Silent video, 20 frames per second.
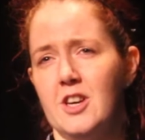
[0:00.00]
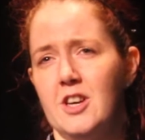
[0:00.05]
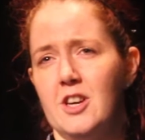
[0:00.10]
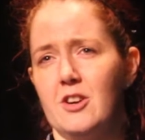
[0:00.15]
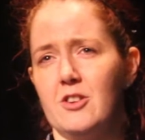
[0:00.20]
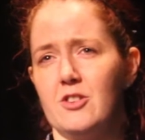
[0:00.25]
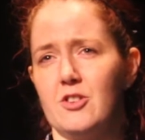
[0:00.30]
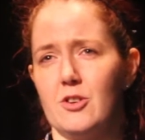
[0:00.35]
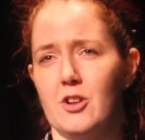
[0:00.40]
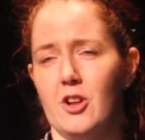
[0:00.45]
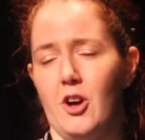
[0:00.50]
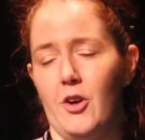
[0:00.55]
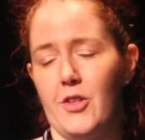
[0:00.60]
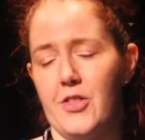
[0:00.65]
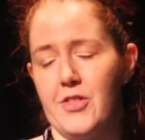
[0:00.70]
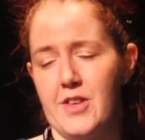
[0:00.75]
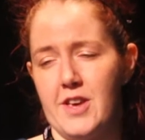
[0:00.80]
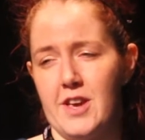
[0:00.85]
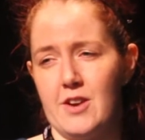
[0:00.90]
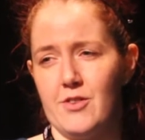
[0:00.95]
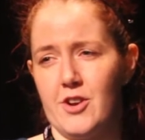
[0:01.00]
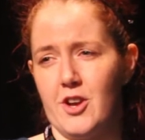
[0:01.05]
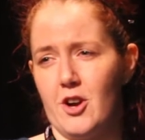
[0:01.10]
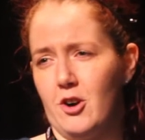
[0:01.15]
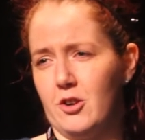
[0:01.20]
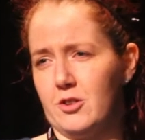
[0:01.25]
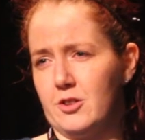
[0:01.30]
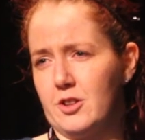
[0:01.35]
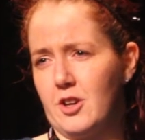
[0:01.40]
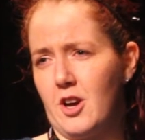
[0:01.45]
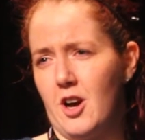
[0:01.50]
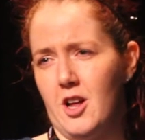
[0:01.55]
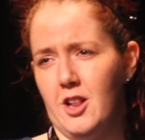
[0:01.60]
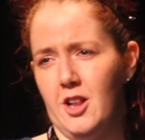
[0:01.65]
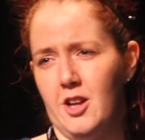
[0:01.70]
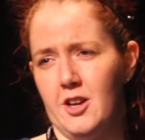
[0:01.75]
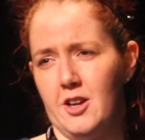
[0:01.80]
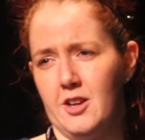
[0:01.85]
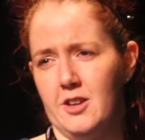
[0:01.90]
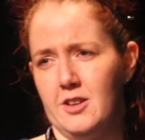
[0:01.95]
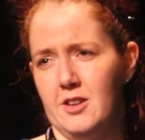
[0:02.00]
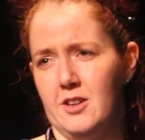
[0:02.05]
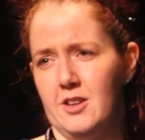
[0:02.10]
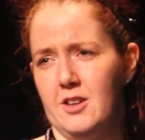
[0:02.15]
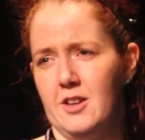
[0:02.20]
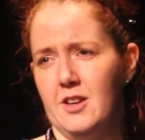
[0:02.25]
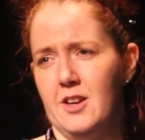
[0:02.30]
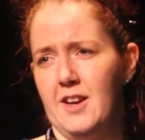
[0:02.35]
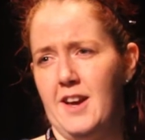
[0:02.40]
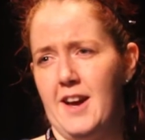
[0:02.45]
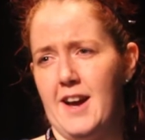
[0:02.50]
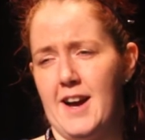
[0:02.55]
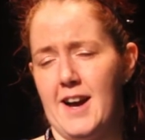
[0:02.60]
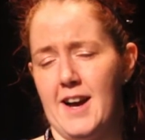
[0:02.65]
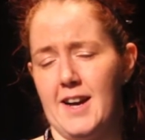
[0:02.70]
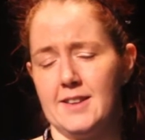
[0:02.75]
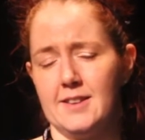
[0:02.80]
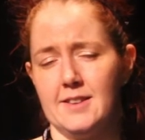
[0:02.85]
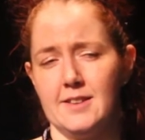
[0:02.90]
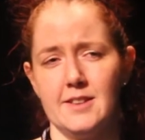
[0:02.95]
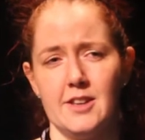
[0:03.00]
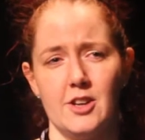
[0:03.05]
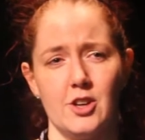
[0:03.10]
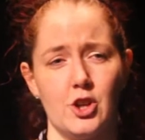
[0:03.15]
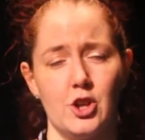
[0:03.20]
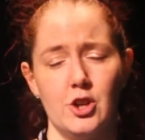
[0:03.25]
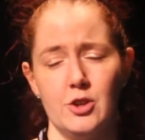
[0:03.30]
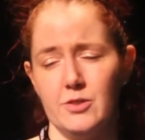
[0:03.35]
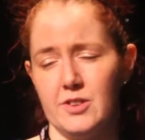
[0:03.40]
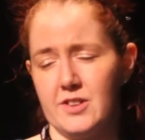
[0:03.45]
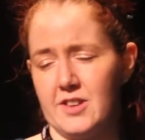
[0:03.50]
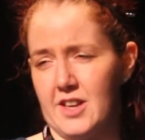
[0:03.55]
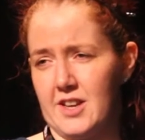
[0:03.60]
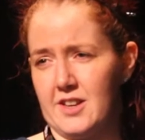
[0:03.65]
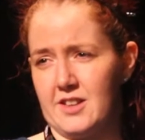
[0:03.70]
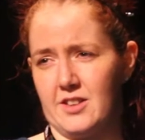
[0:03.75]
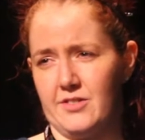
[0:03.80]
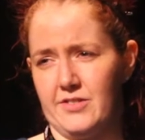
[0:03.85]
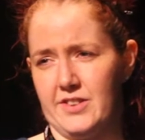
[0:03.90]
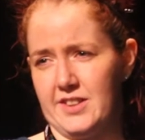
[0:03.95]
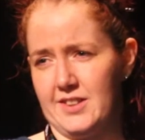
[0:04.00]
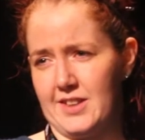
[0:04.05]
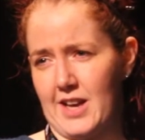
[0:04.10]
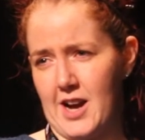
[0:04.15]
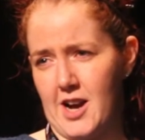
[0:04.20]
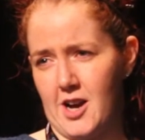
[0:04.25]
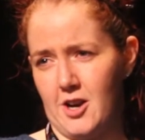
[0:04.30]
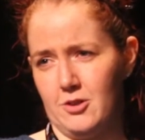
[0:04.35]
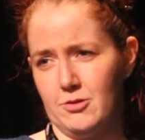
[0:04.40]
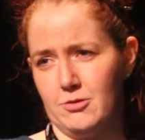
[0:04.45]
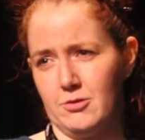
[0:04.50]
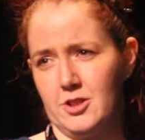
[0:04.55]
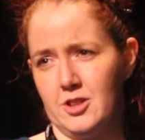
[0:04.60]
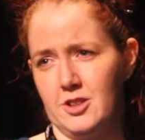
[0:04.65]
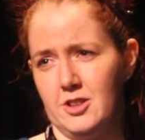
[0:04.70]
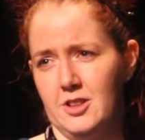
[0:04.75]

We do a lot of theory on colour and acoustics of a sound.